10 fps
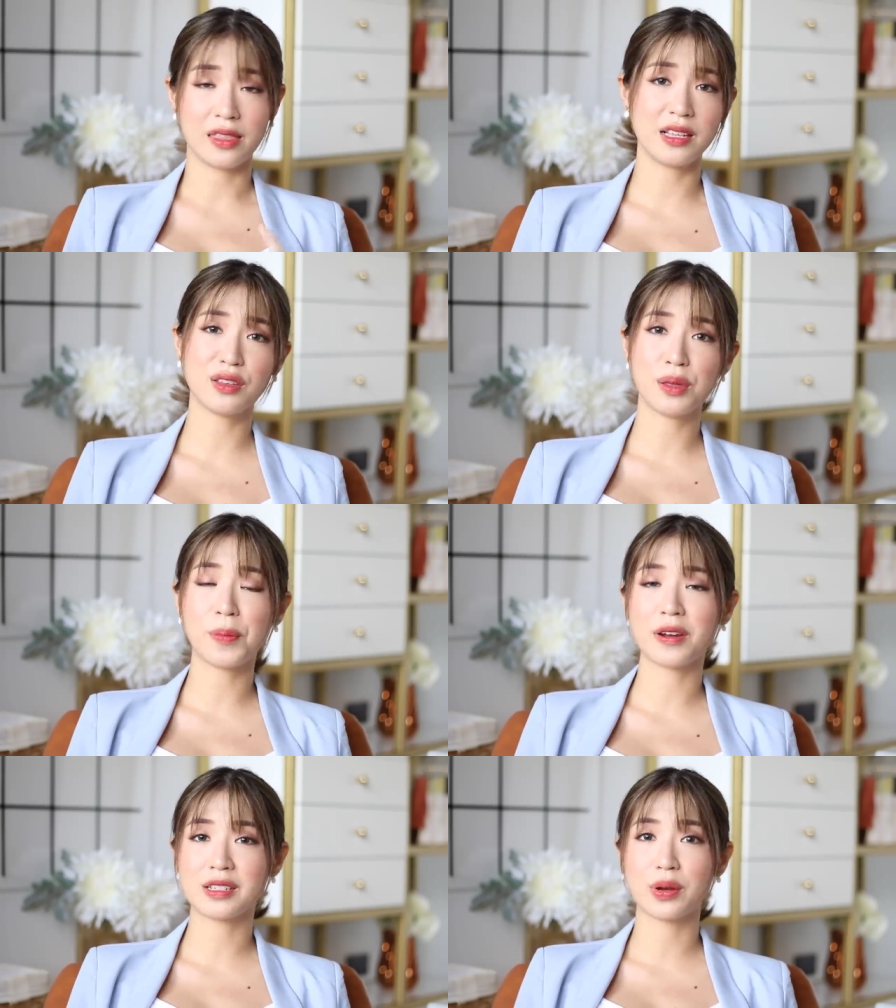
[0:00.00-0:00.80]
These are the
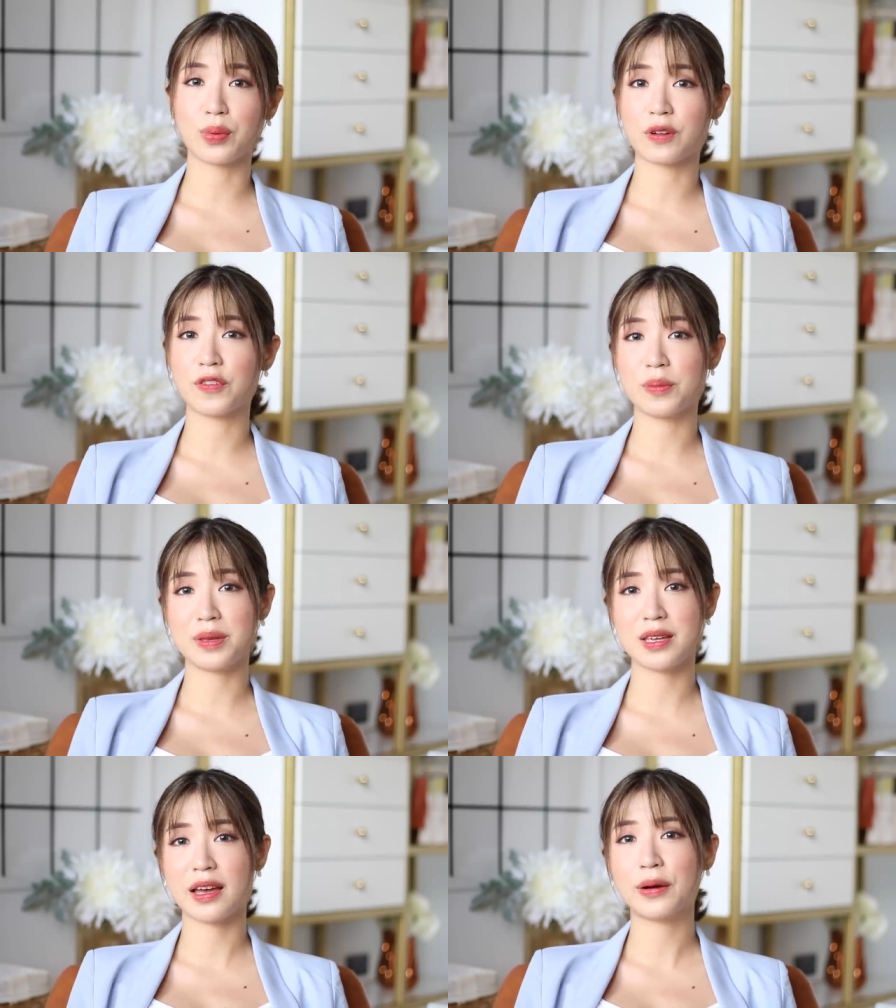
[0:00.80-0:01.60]
products that work for
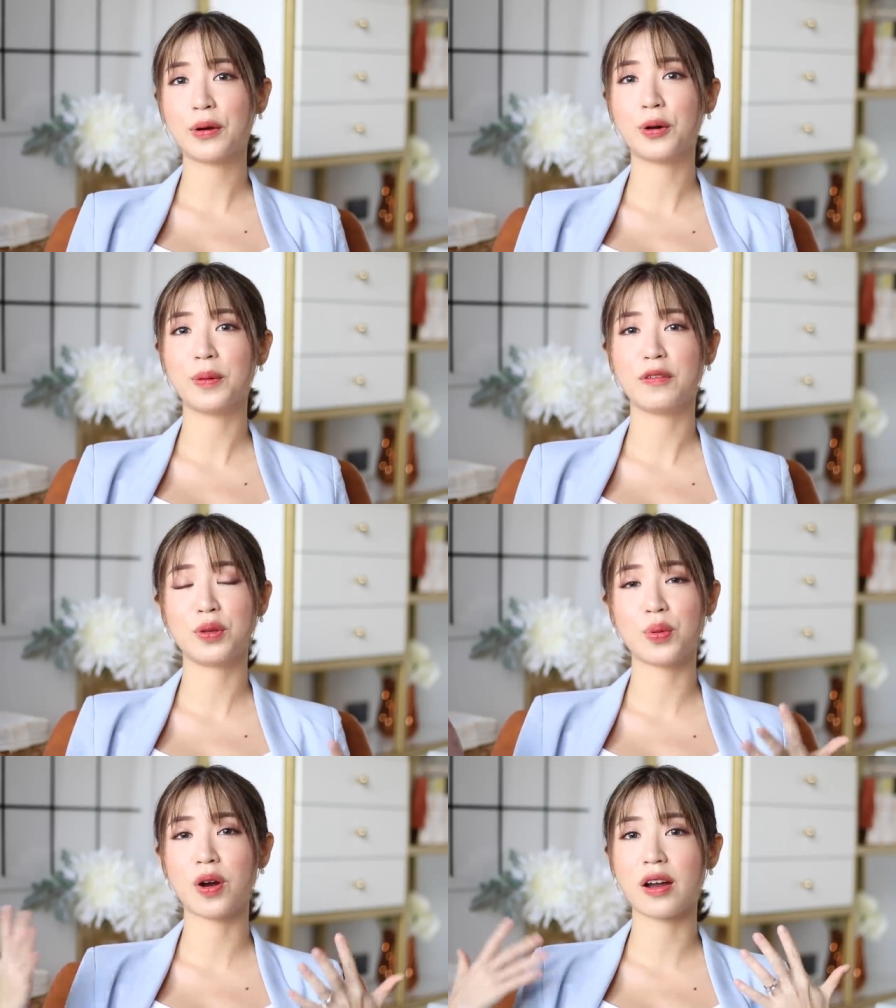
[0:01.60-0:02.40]
me. I hope
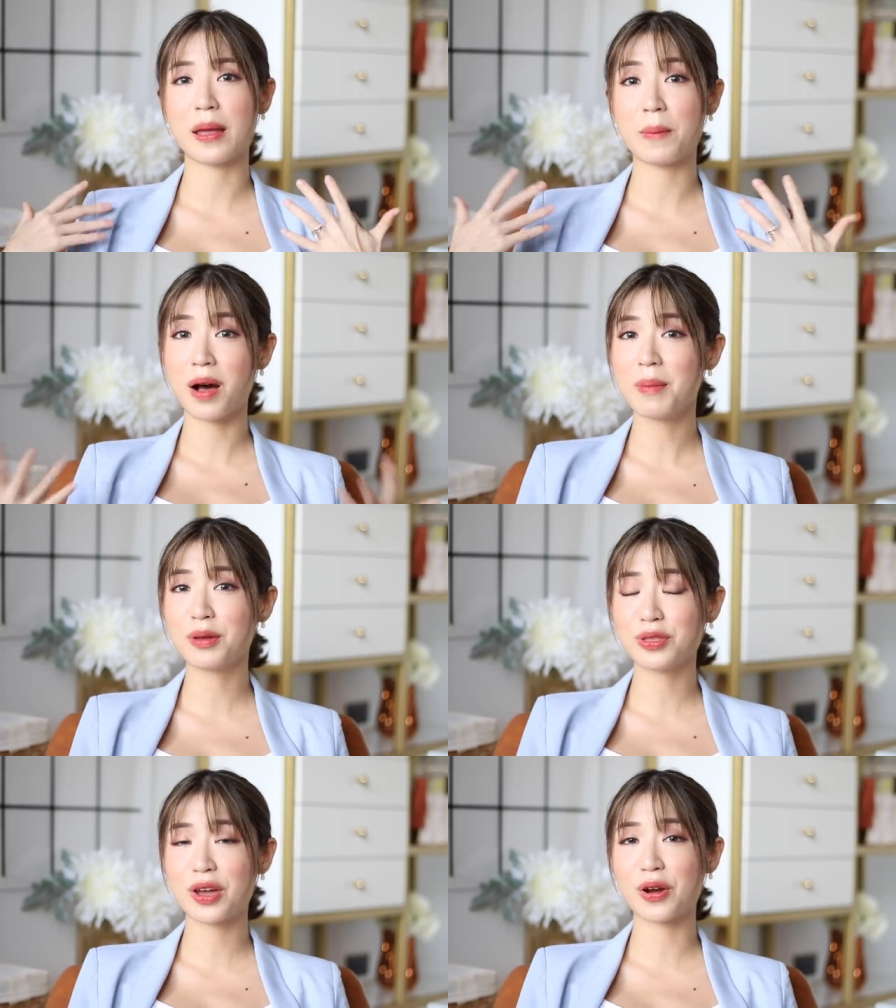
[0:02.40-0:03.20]
if you are a mom
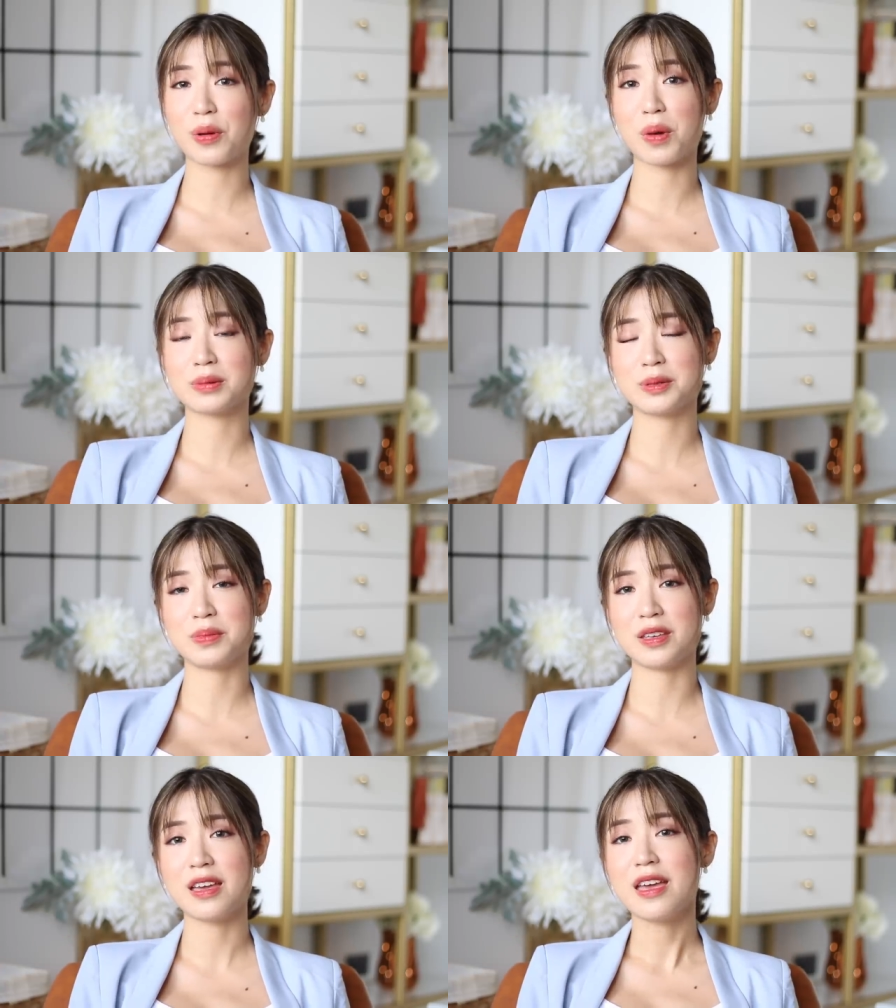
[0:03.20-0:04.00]
out there or
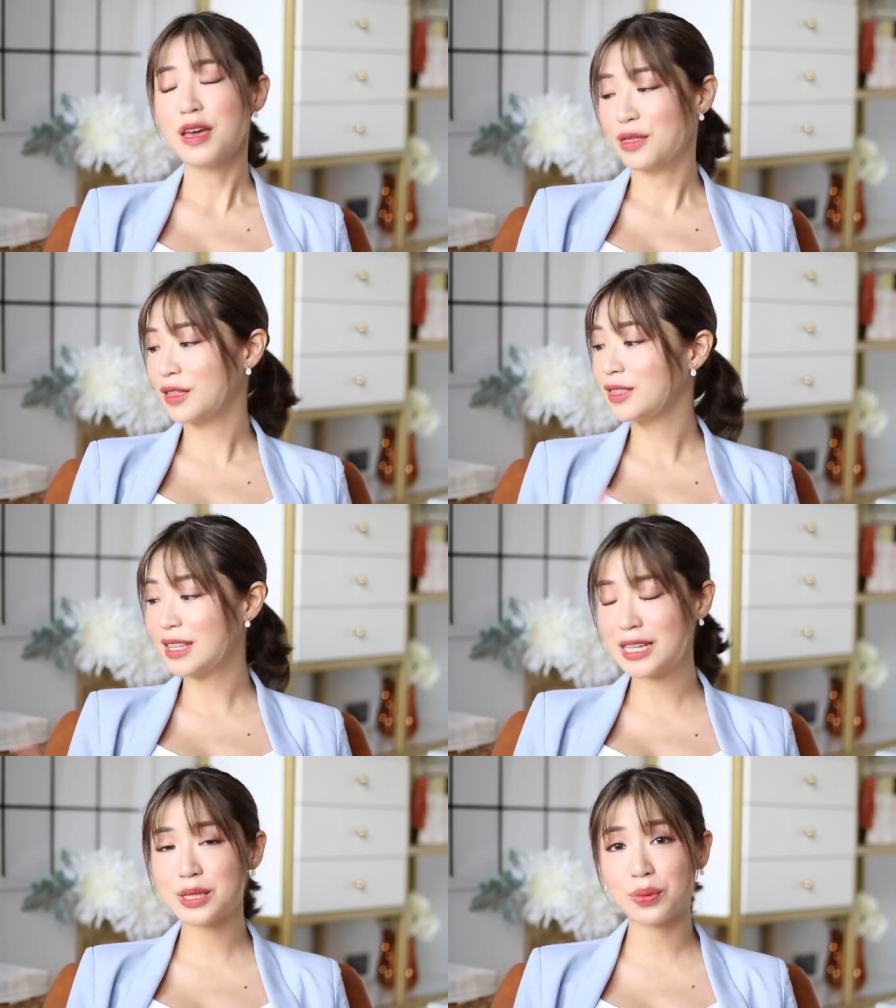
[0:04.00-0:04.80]
mom-to-be,
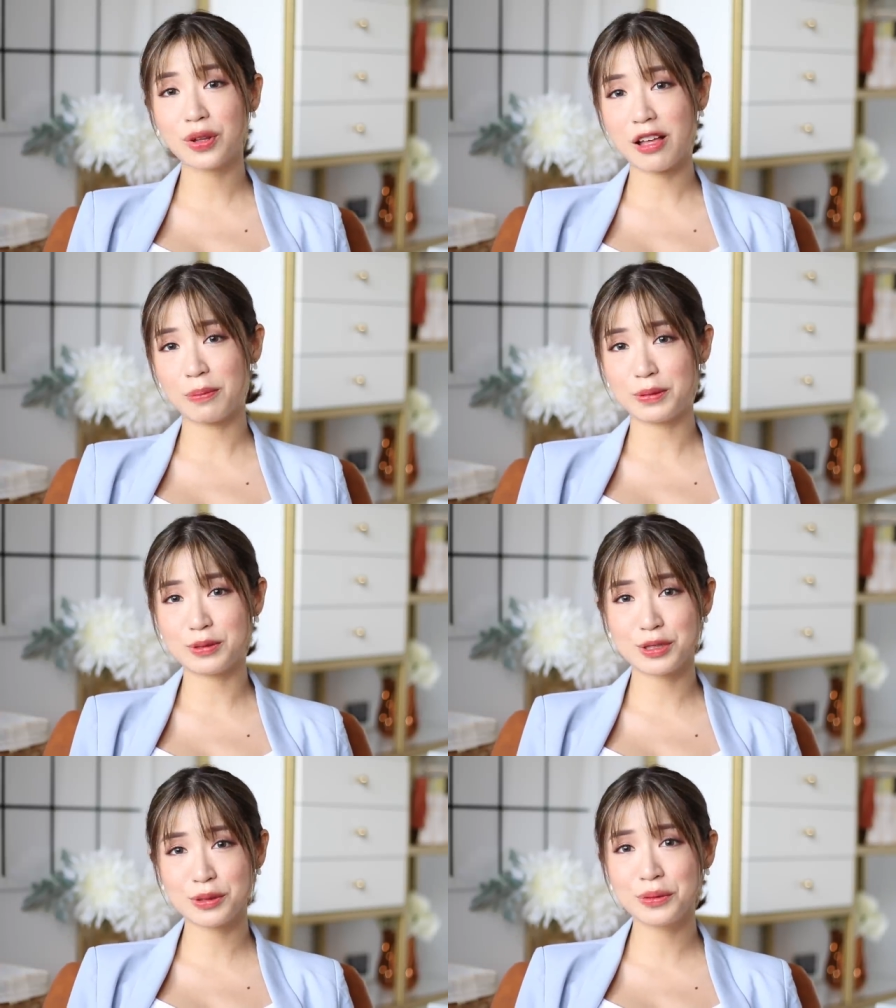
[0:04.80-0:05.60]
then these will help
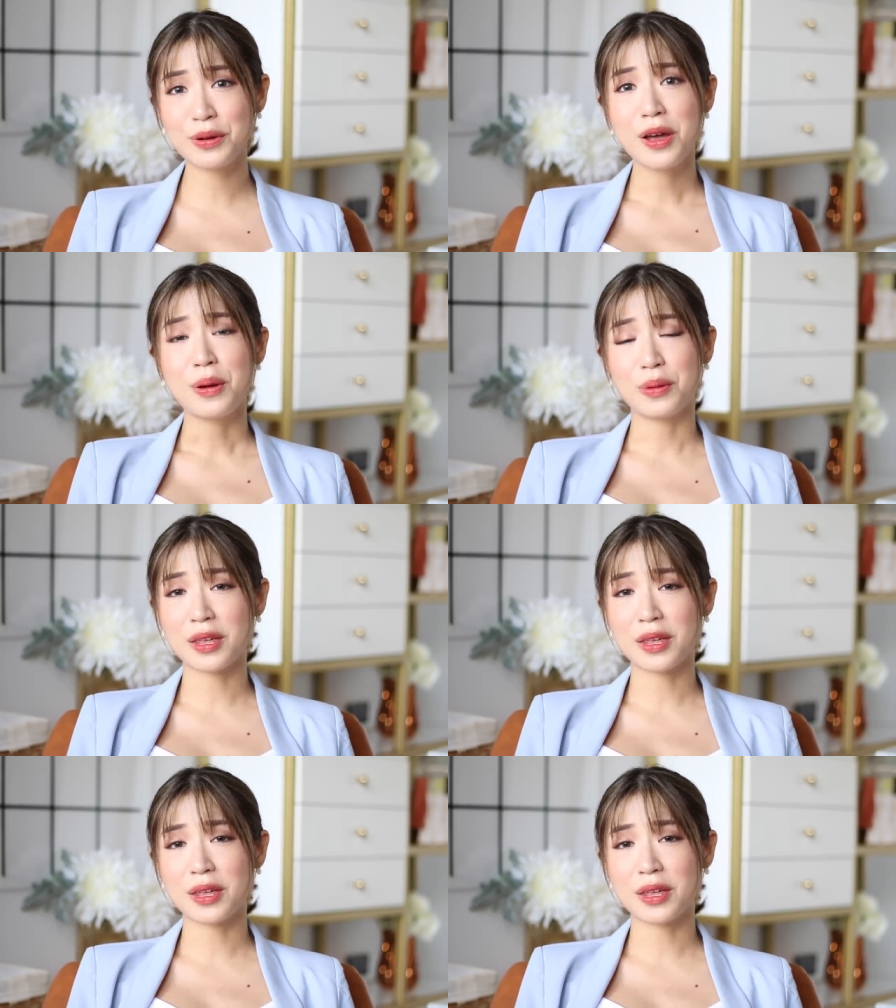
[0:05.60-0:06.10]
you too.